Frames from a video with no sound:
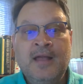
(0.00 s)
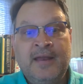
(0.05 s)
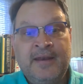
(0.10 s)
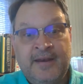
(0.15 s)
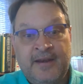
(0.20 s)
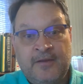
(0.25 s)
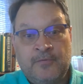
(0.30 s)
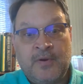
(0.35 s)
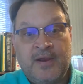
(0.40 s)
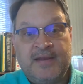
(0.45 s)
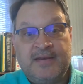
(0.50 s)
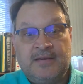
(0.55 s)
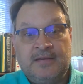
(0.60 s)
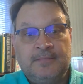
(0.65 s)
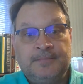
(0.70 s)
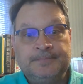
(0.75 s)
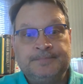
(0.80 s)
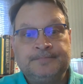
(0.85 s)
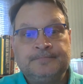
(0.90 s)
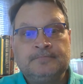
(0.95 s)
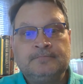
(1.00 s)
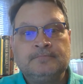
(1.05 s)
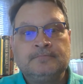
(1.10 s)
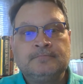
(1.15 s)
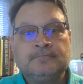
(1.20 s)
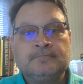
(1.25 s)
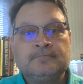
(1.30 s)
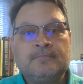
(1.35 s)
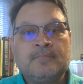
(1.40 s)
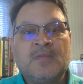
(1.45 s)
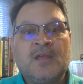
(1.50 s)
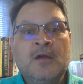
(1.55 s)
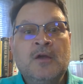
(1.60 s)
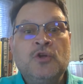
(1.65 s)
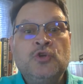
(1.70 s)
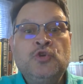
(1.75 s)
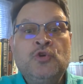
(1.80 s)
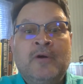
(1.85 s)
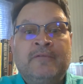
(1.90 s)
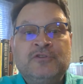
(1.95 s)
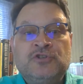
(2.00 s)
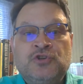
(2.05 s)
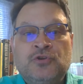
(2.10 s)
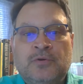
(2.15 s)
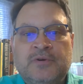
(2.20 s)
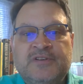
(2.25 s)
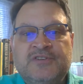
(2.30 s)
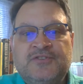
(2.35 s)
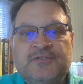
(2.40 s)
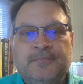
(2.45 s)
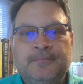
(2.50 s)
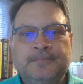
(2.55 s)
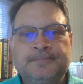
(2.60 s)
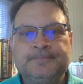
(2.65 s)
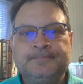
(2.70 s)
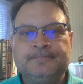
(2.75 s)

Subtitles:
At any rate, you have a choice.